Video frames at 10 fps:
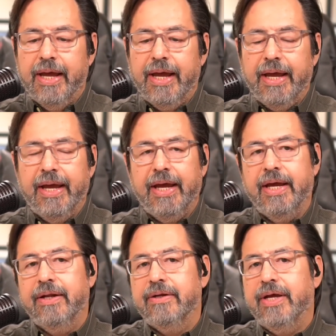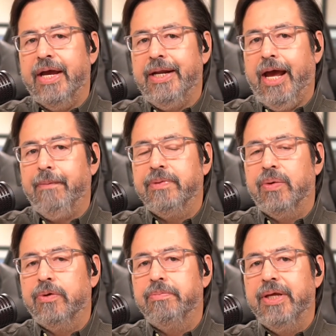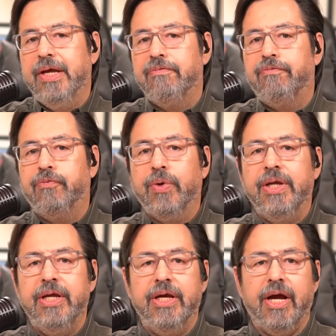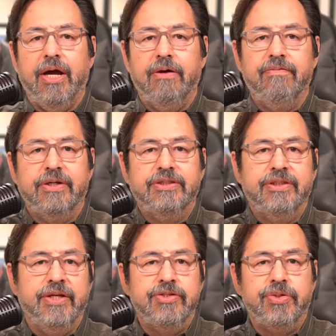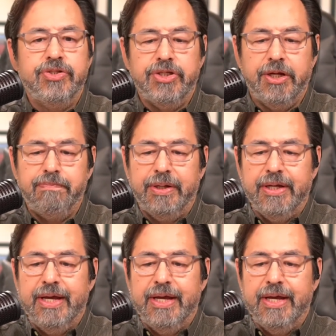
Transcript: and an app that would be free of censorship